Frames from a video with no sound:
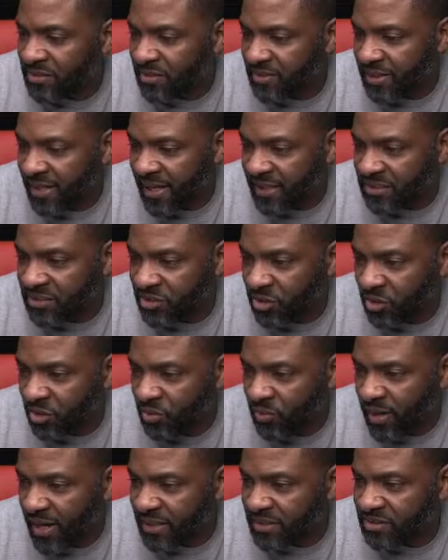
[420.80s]
I show you
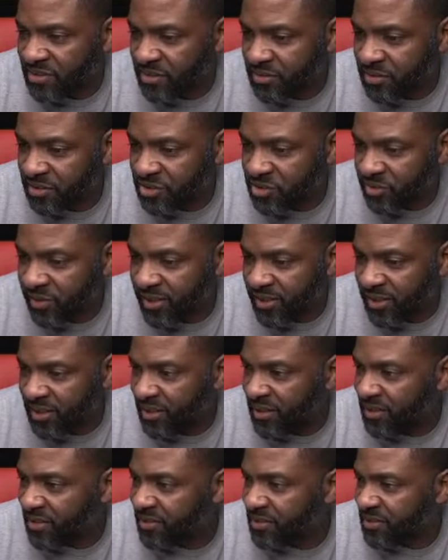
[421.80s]
where I took the
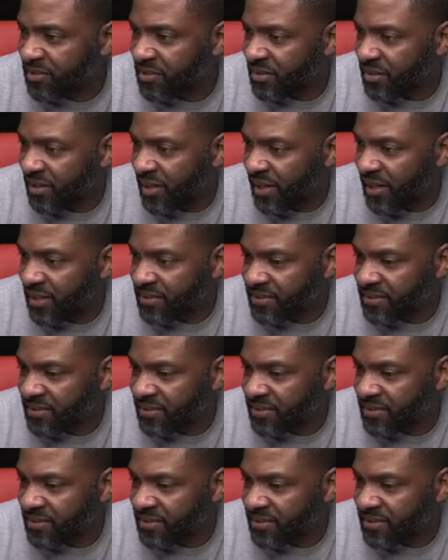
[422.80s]
trade at